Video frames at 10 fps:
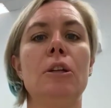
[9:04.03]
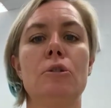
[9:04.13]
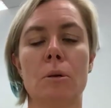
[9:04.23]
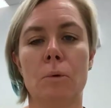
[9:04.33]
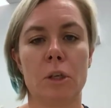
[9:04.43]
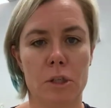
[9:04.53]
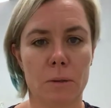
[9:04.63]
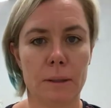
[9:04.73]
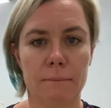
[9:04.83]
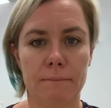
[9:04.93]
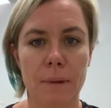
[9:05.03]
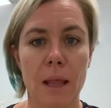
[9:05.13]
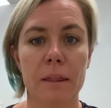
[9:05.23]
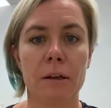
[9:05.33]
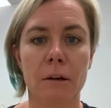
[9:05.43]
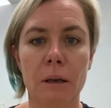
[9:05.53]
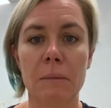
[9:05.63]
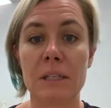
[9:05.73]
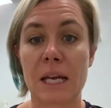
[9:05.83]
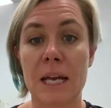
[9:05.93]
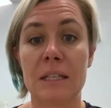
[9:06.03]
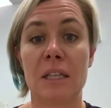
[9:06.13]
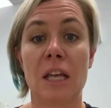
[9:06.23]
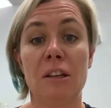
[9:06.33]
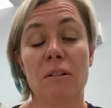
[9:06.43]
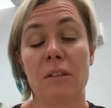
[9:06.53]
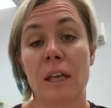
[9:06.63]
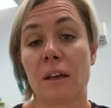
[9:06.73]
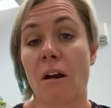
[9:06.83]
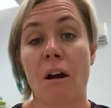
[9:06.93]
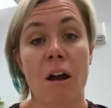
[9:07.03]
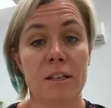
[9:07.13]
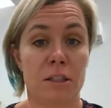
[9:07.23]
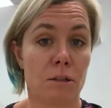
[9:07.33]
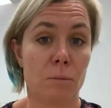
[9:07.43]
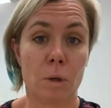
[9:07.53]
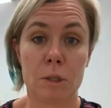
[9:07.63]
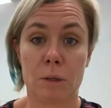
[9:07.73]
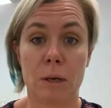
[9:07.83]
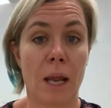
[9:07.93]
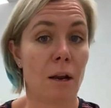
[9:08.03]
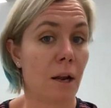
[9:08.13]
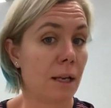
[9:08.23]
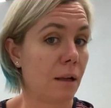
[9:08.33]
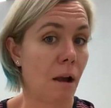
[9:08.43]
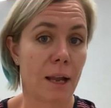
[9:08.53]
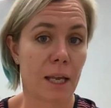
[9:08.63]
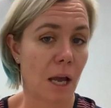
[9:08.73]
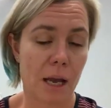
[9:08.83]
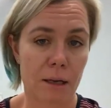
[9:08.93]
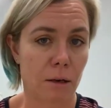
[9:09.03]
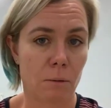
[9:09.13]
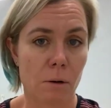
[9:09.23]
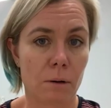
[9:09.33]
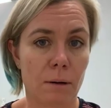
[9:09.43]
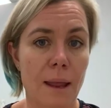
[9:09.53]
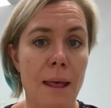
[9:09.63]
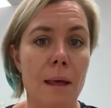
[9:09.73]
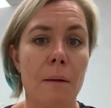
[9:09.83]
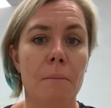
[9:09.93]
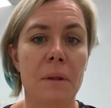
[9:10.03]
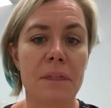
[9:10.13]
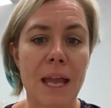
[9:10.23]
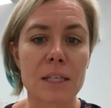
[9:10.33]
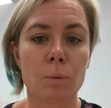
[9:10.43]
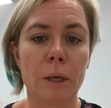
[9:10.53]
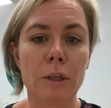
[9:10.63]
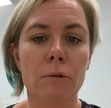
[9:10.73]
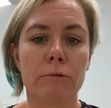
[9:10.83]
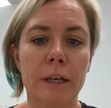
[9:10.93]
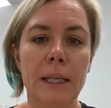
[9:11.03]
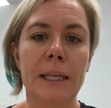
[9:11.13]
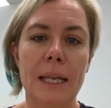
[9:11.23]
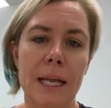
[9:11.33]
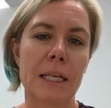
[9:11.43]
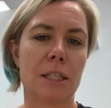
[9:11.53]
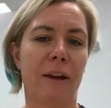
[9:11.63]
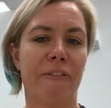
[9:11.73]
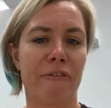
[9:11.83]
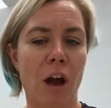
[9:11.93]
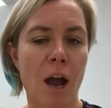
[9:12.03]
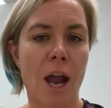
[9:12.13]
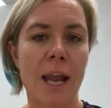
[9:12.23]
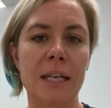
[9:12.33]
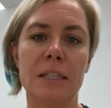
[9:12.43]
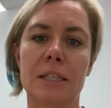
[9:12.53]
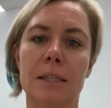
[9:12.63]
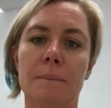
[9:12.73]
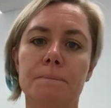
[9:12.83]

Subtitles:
you don't want to do it. There are going to be days that you think, I just don't want to do it and I can't go on. But that's when you really need to find